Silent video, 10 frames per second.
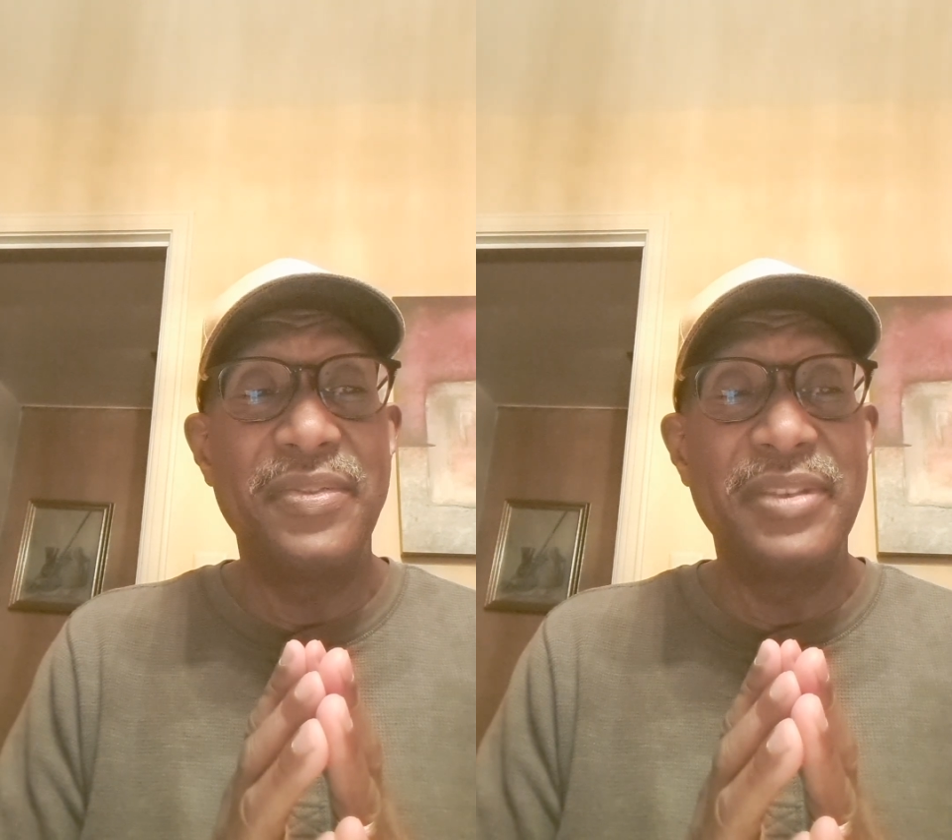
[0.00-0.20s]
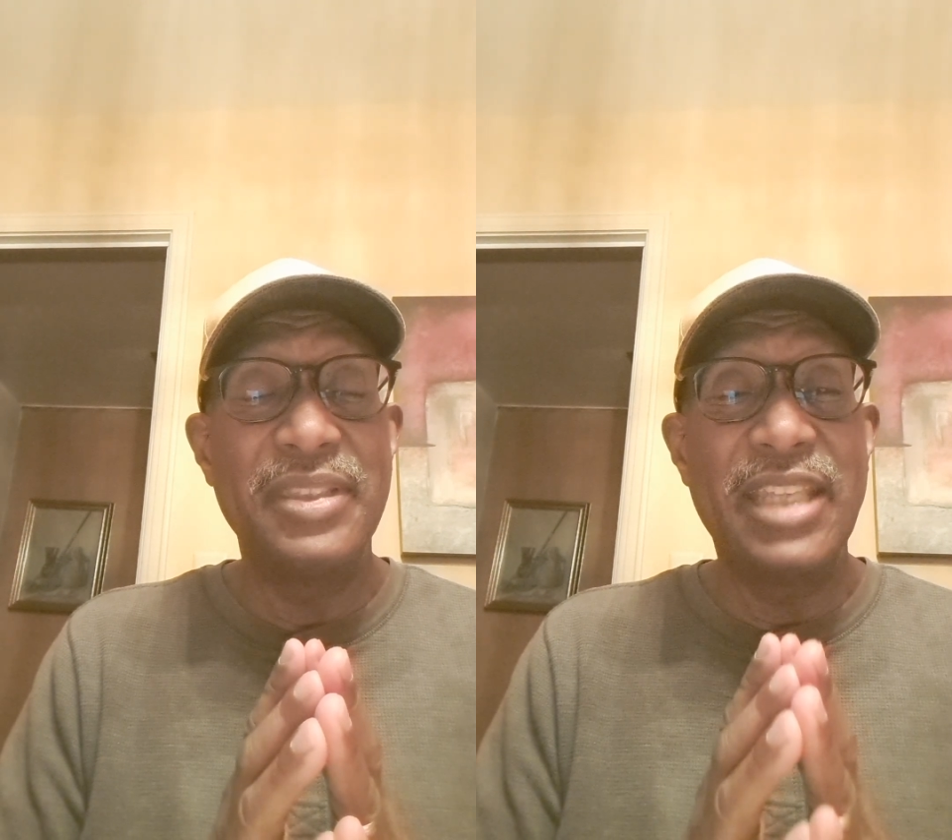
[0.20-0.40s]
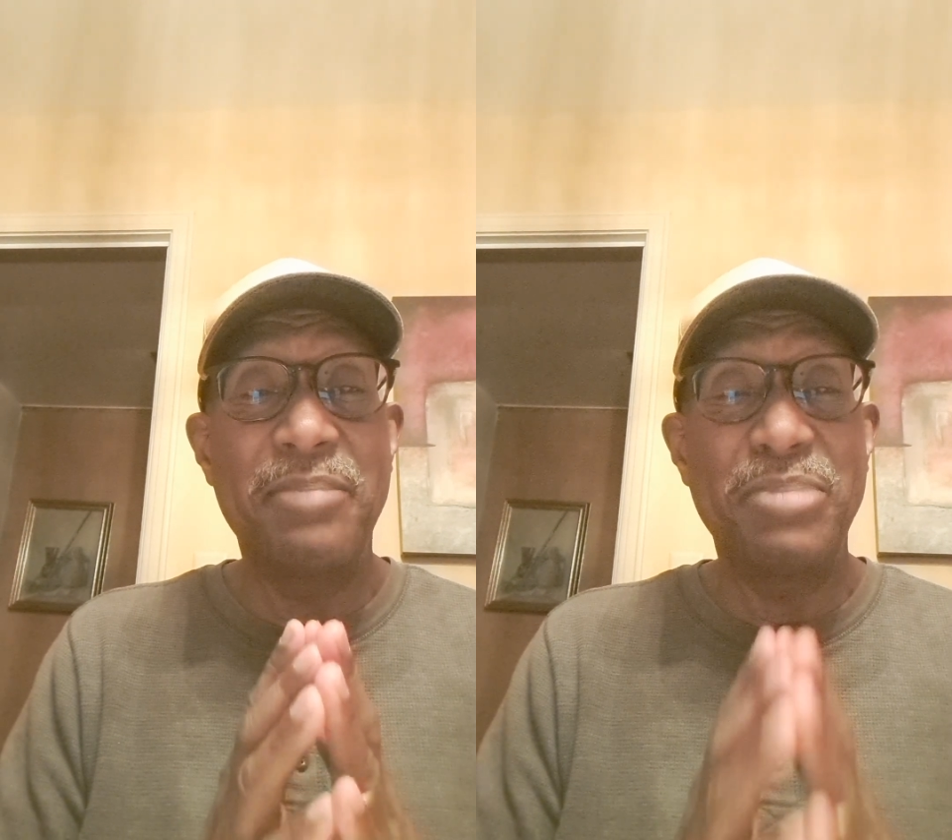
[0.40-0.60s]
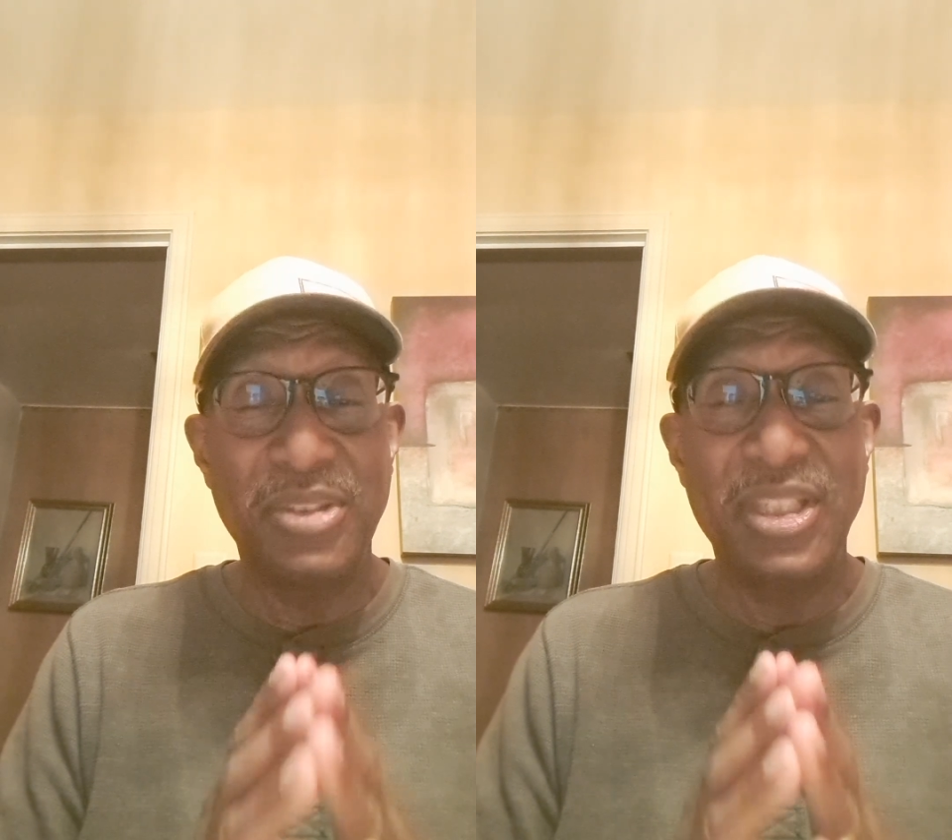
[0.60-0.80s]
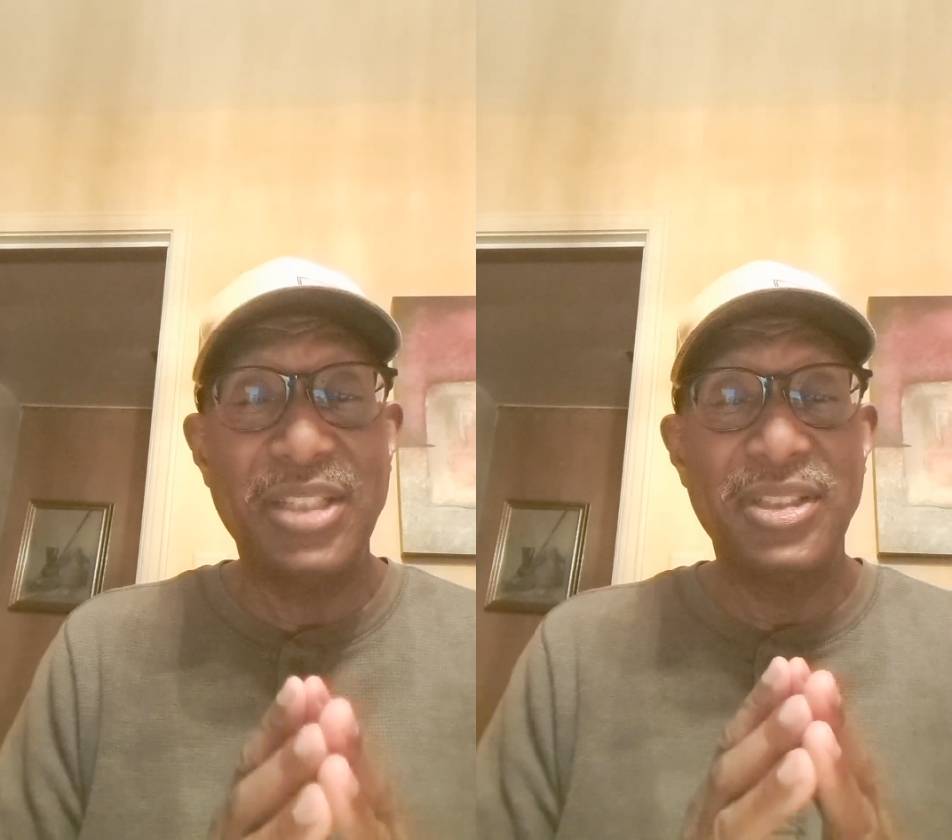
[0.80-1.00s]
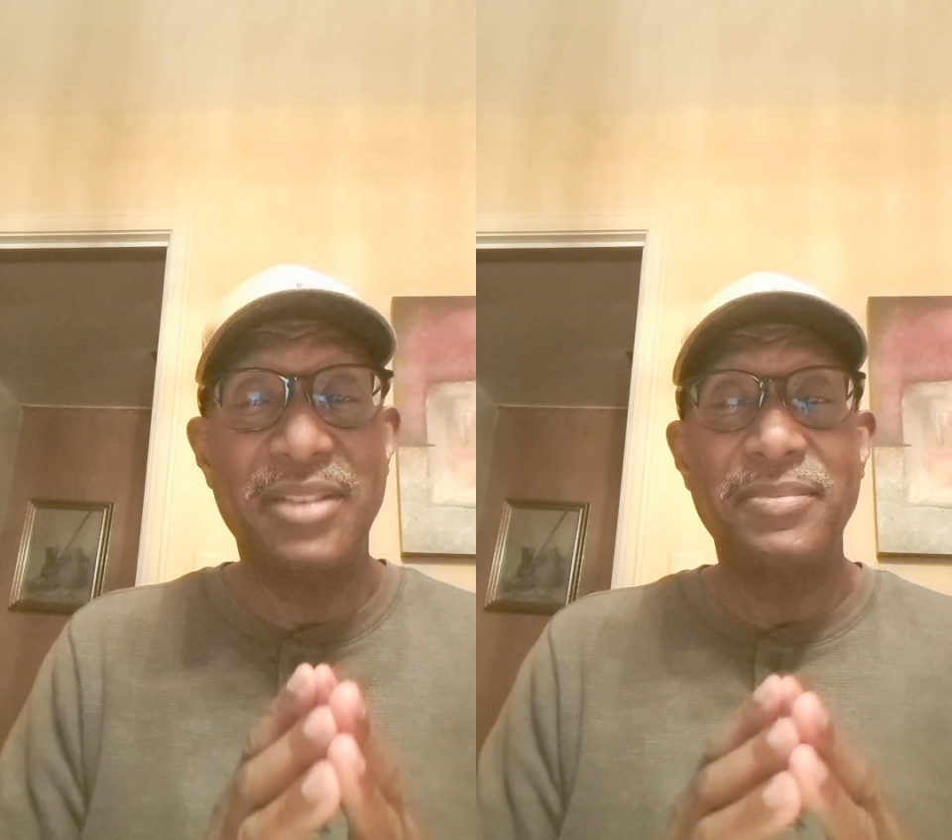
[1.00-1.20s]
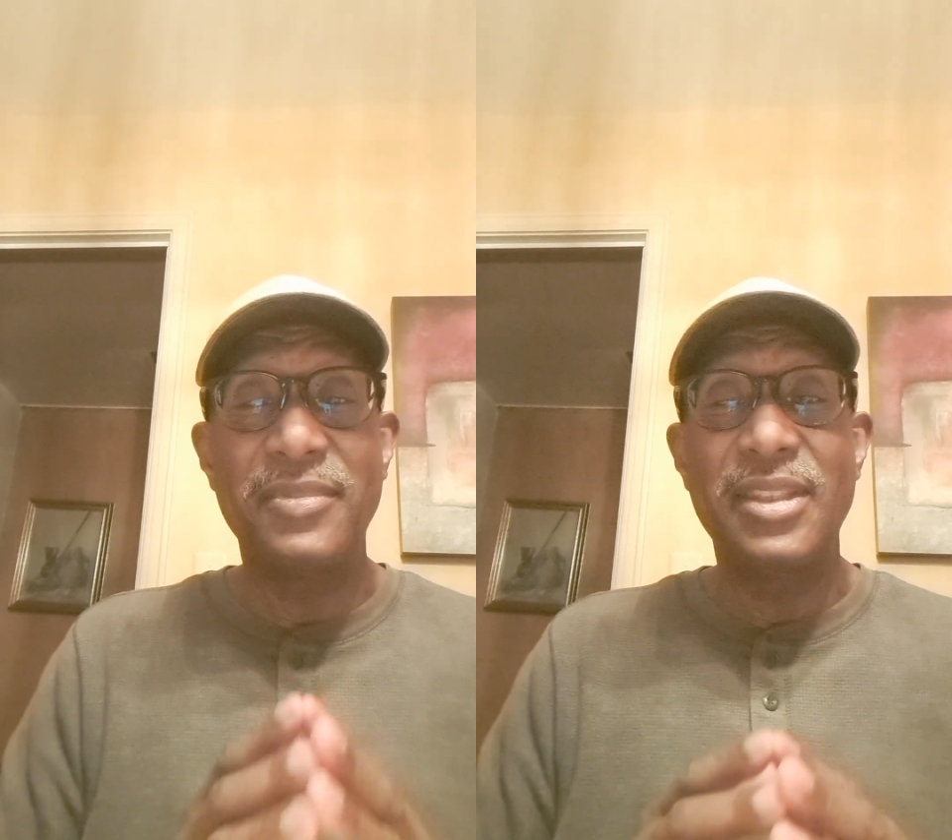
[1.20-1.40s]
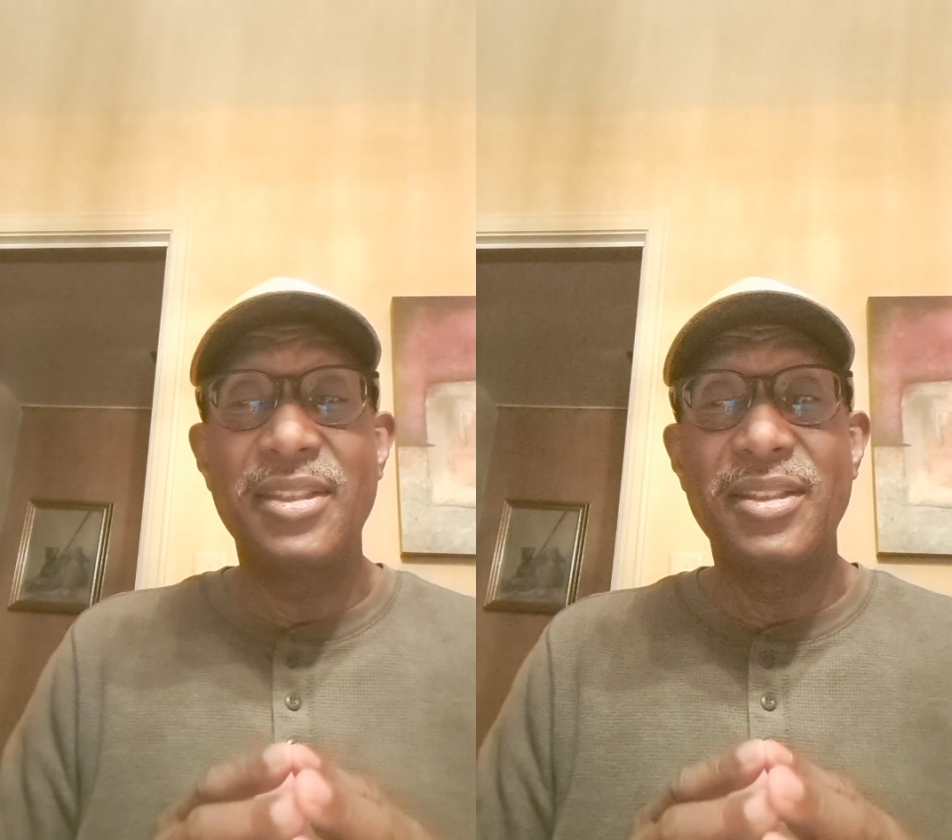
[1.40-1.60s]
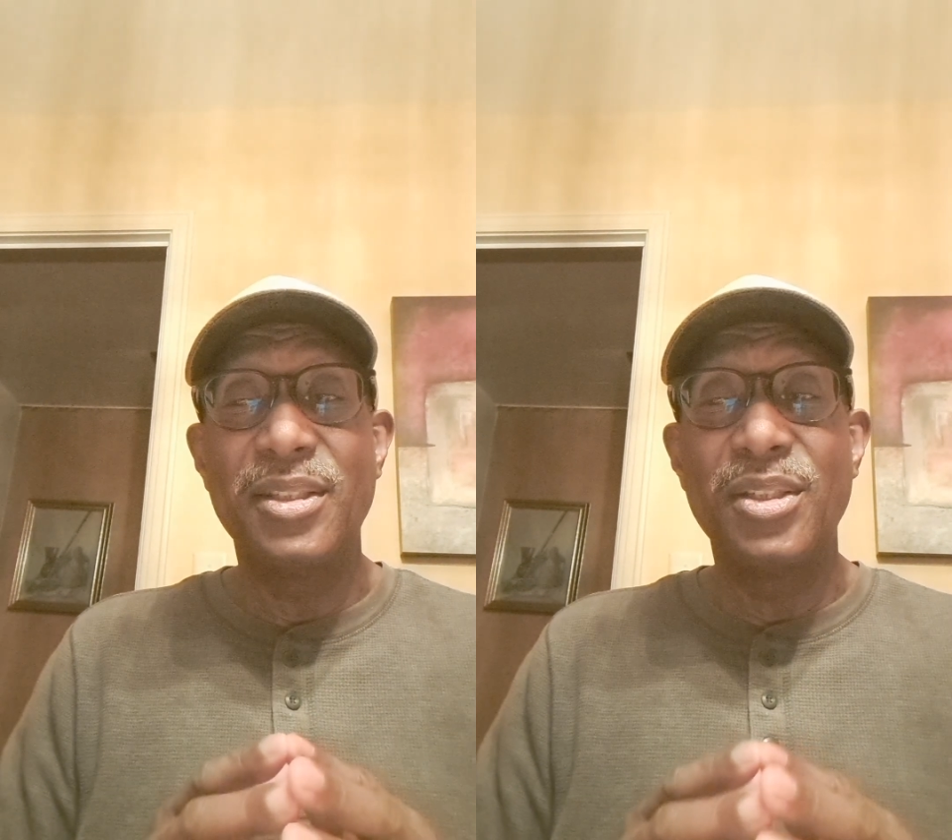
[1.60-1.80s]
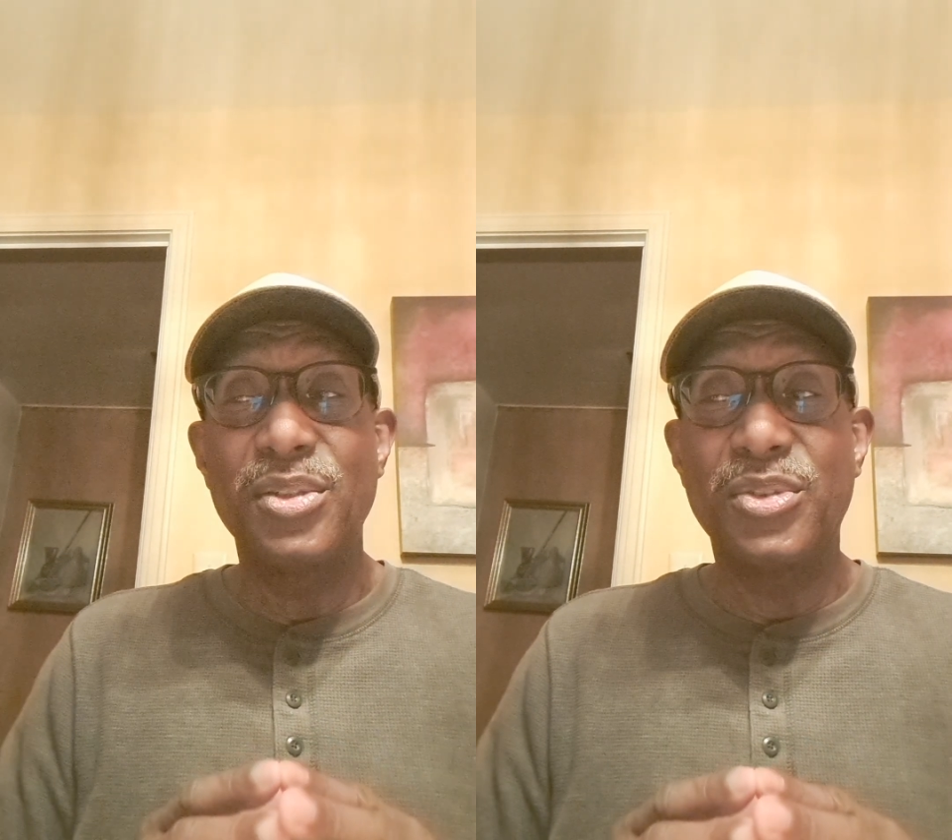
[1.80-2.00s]
that position.
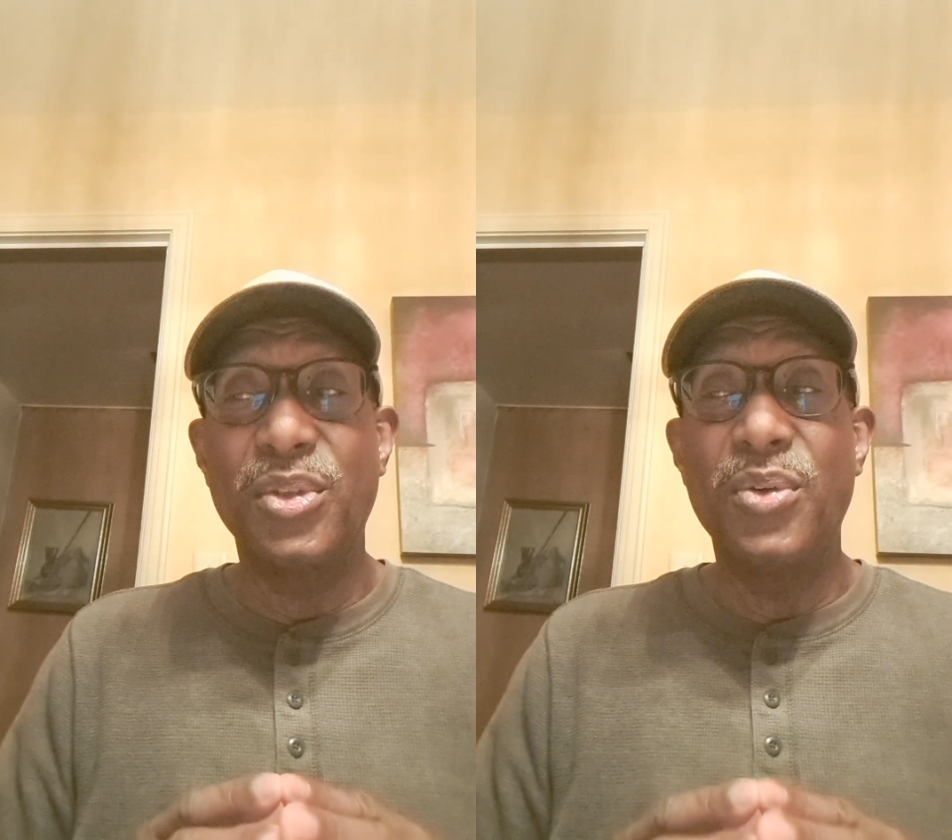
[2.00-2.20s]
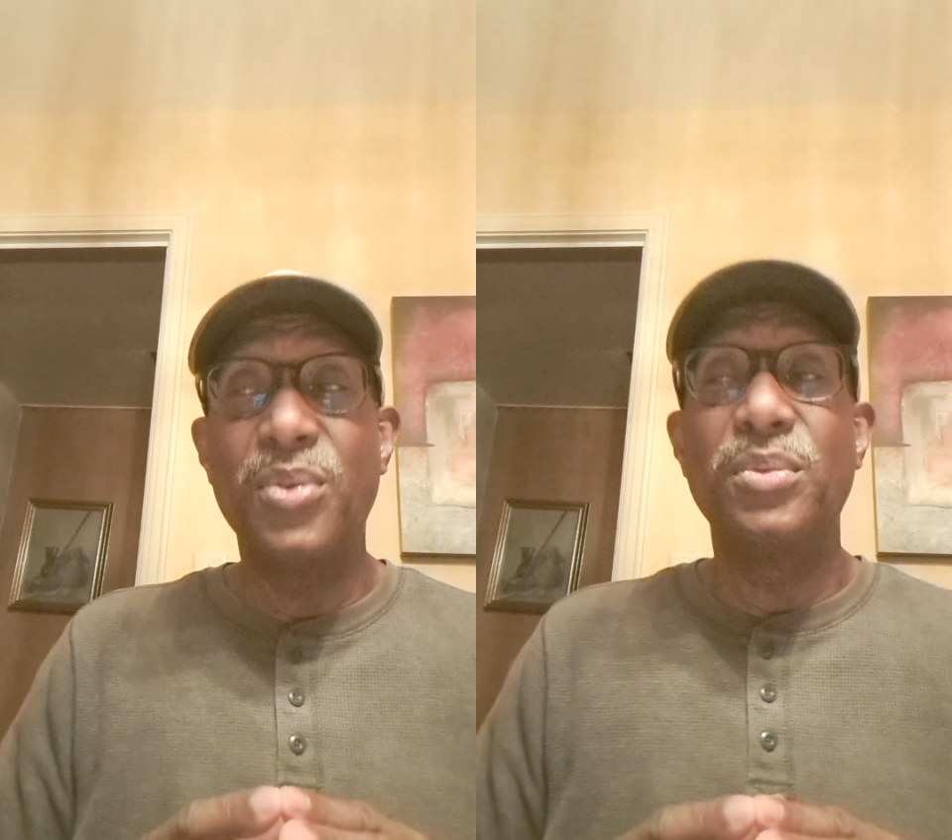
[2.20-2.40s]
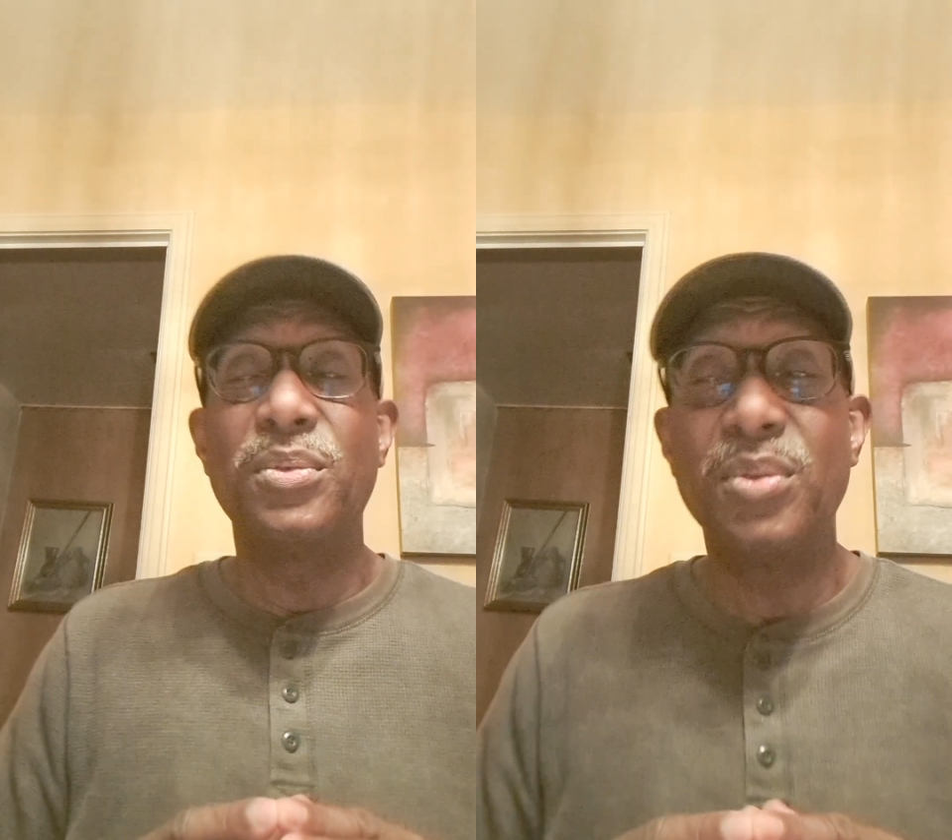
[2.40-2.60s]
So